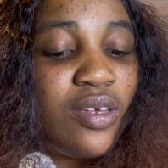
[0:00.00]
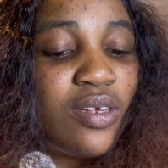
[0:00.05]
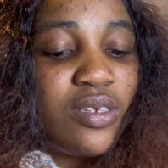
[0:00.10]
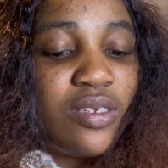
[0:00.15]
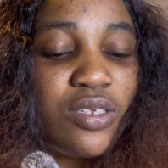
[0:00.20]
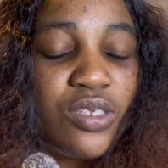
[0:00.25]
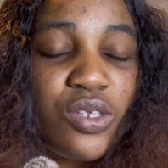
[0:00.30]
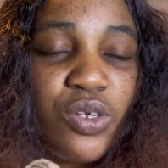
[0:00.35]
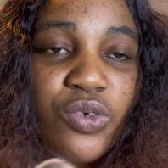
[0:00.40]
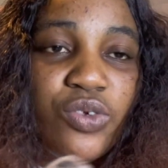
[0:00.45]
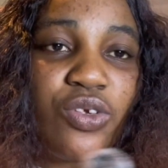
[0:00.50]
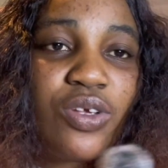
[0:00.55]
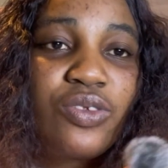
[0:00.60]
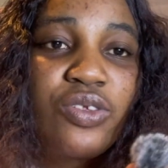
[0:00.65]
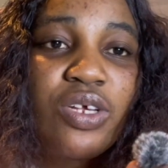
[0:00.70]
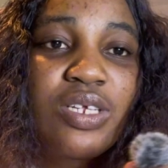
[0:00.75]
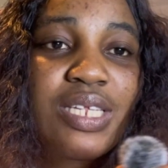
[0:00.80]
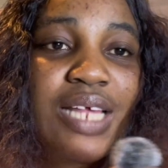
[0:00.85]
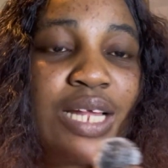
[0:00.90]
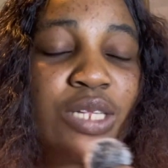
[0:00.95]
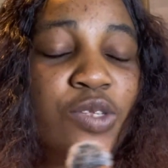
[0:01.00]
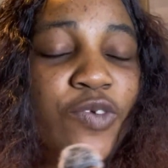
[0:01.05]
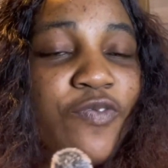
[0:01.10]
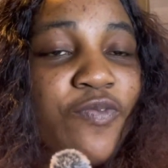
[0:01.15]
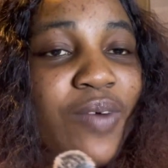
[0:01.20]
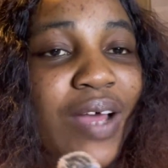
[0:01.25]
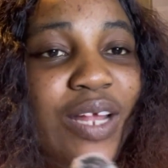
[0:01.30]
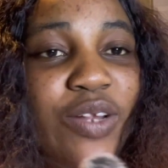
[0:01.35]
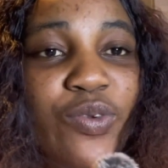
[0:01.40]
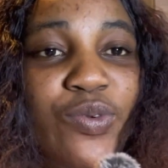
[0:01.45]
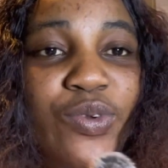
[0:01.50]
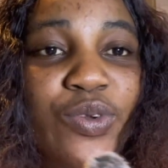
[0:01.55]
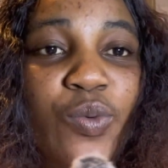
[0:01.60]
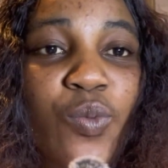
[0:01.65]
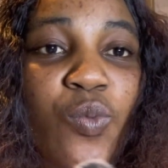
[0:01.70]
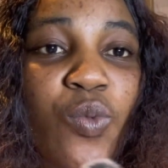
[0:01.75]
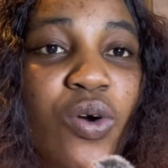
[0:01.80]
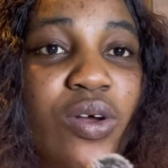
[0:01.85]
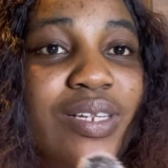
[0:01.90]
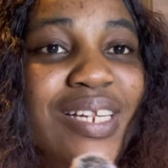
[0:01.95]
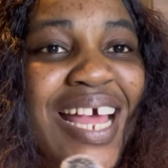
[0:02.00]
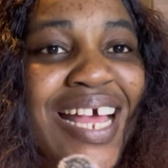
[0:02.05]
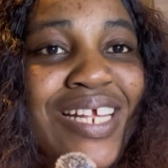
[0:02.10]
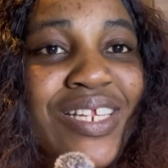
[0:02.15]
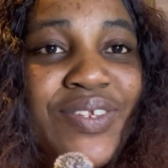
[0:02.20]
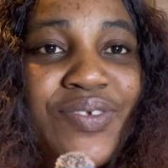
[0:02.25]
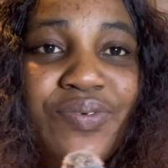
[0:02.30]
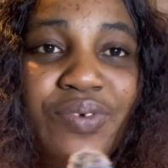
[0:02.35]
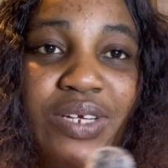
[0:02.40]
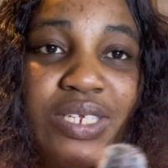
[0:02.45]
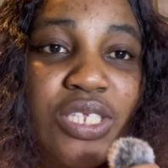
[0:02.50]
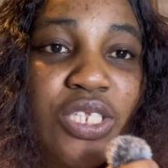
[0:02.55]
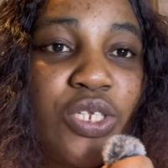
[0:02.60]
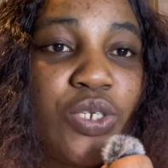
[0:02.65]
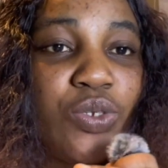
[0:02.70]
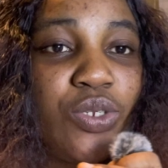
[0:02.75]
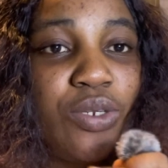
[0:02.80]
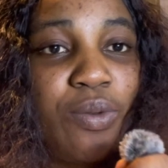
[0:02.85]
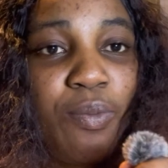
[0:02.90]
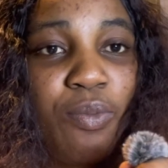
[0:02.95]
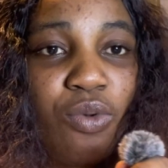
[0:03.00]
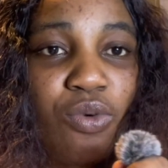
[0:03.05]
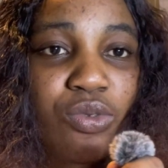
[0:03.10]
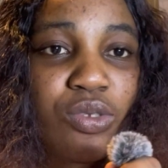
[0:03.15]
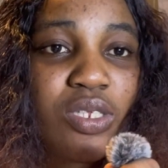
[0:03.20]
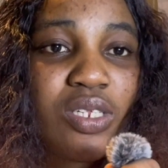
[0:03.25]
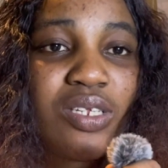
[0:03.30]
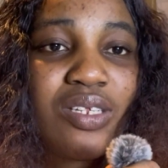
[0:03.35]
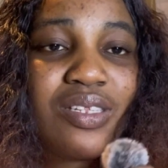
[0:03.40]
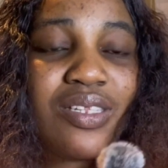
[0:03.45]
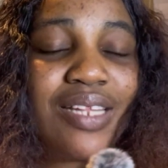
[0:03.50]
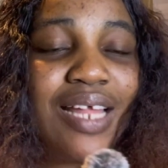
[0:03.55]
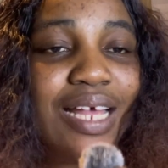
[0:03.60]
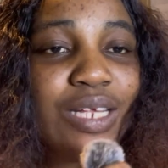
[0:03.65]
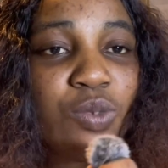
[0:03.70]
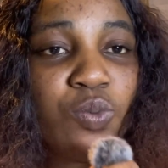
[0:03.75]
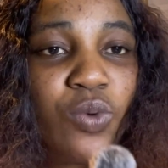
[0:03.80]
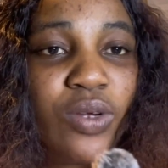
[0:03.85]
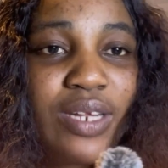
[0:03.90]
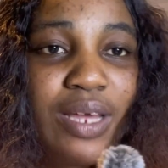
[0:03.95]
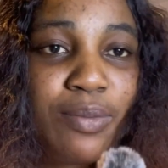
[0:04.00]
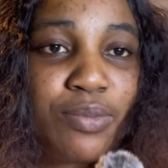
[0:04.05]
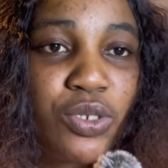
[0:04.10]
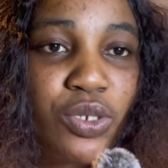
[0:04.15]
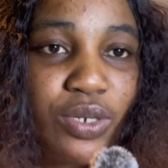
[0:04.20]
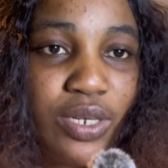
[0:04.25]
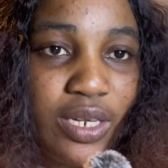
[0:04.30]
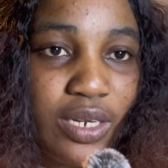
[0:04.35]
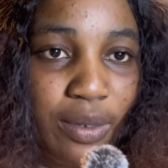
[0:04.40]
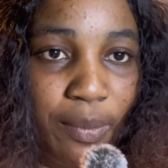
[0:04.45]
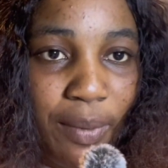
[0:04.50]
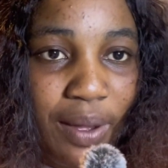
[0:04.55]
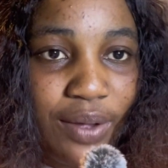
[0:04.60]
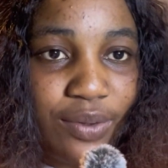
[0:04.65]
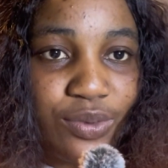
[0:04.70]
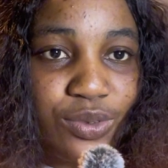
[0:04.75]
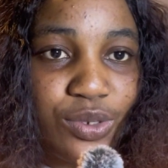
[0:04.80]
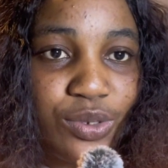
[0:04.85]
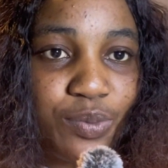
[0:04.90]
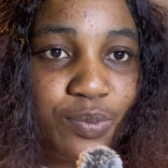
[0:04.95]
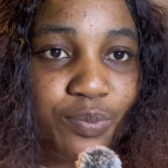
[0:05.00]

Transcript: So you just have to find the one that interests you the most. That's what I'm talking about.